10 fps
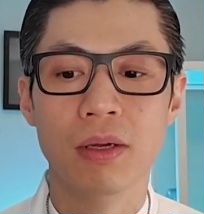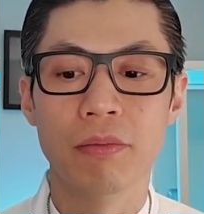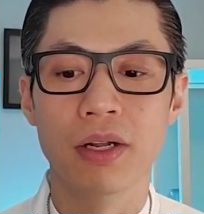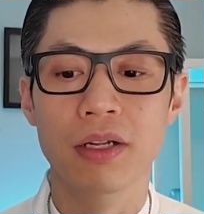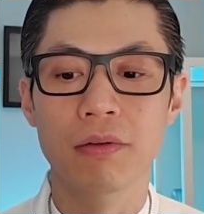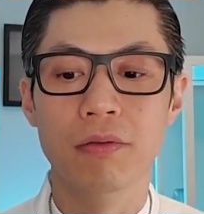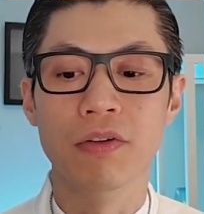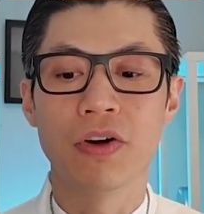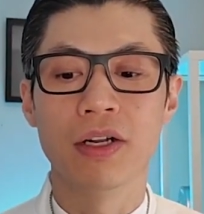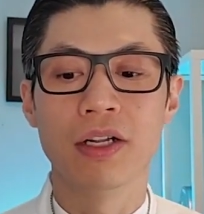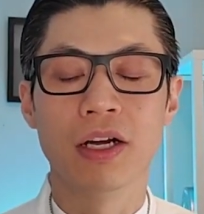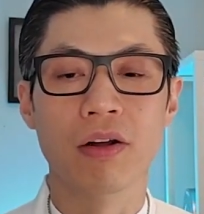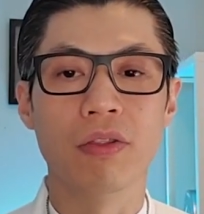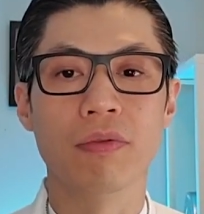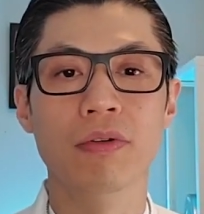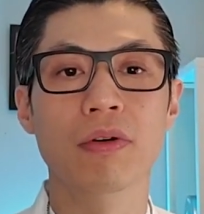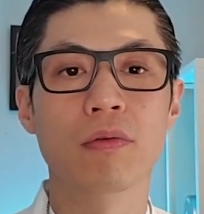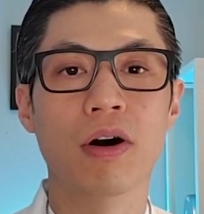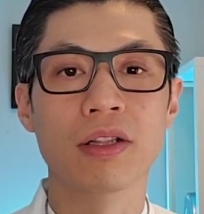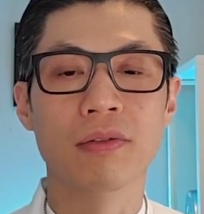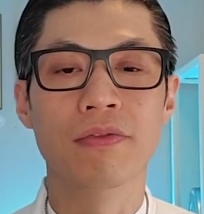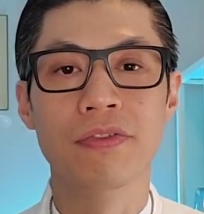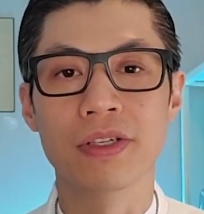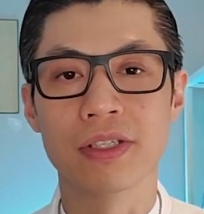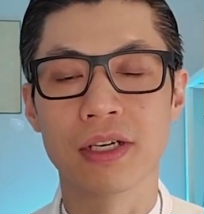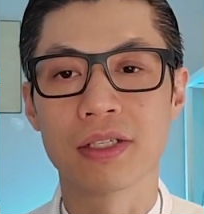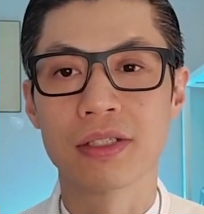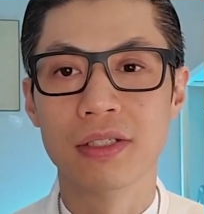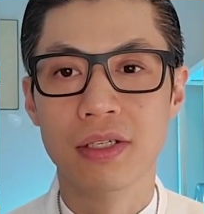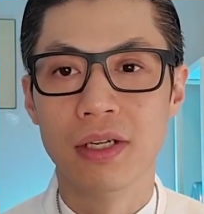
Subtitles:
But we're finding out through quantum physics